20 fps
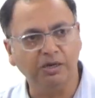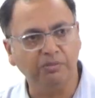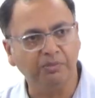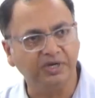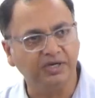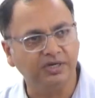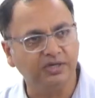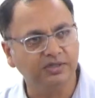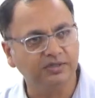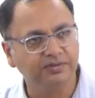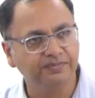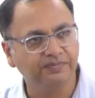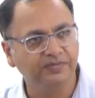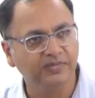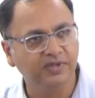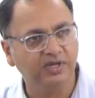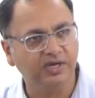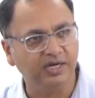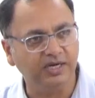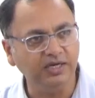ailment,
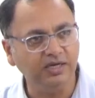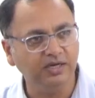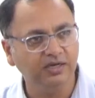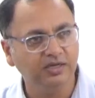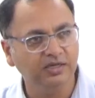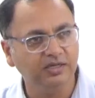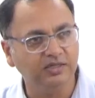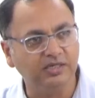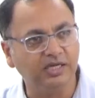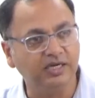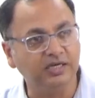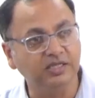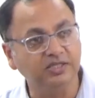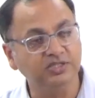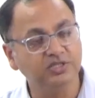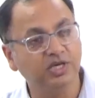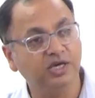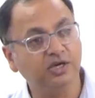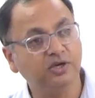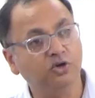right? That
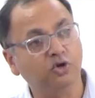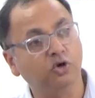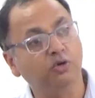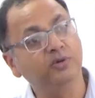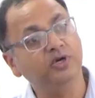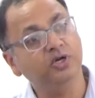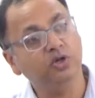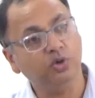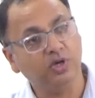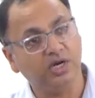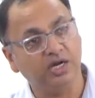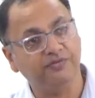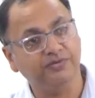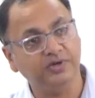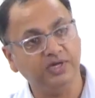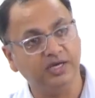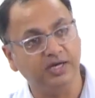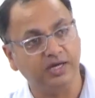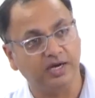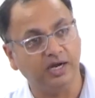is the
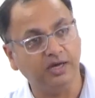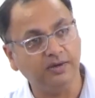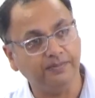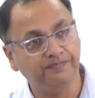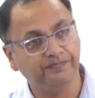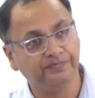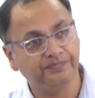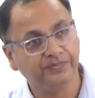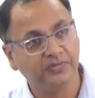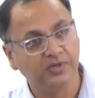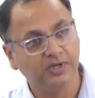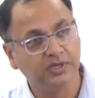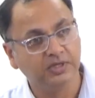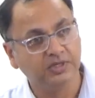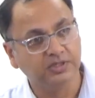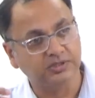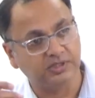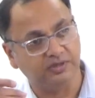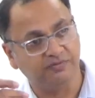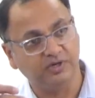chromatography era.
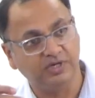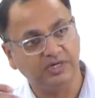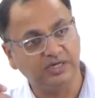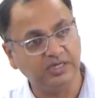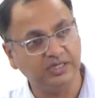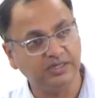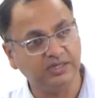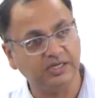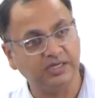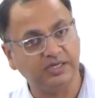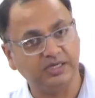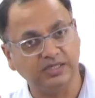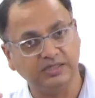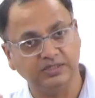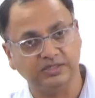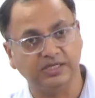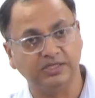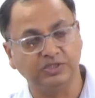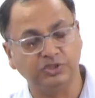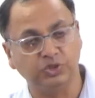17th,
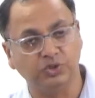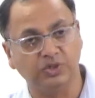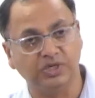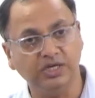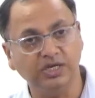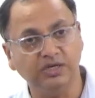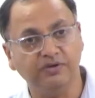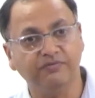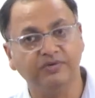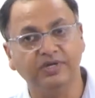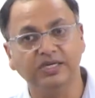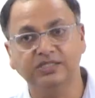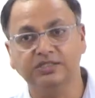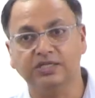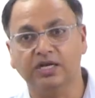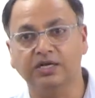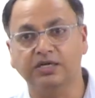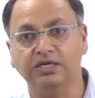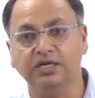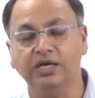18th century, we
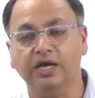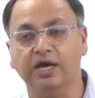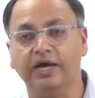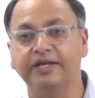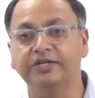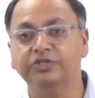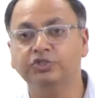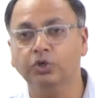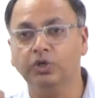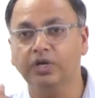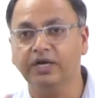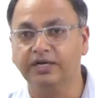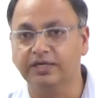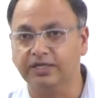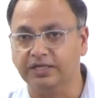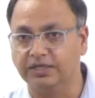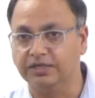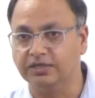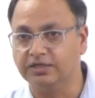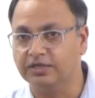started
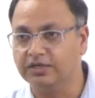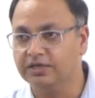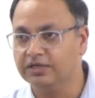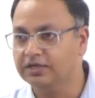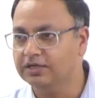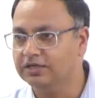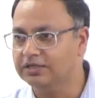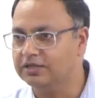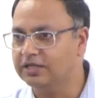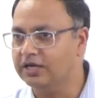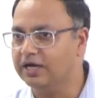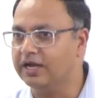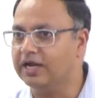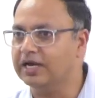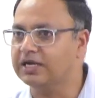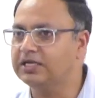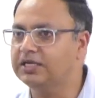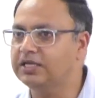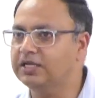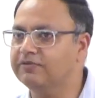isolating the
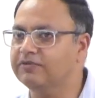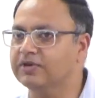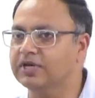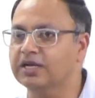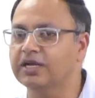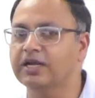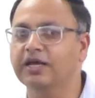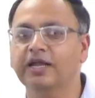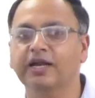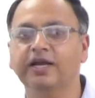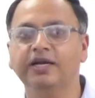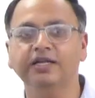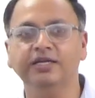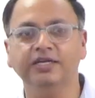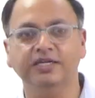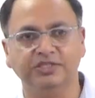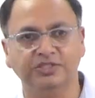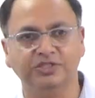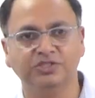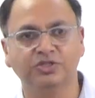active
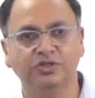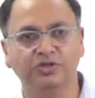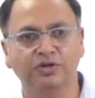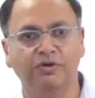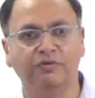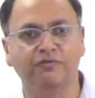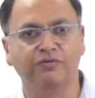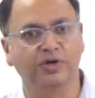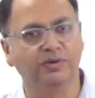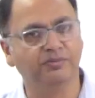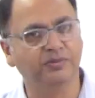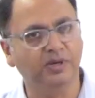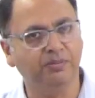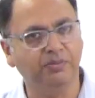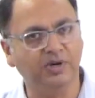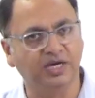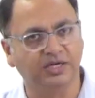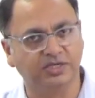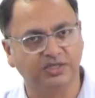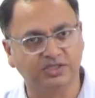ingredients from the
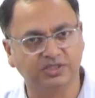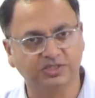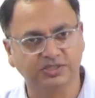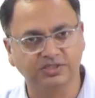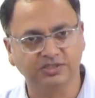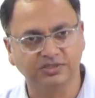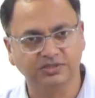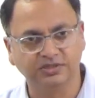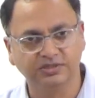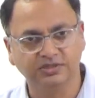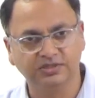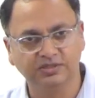plants,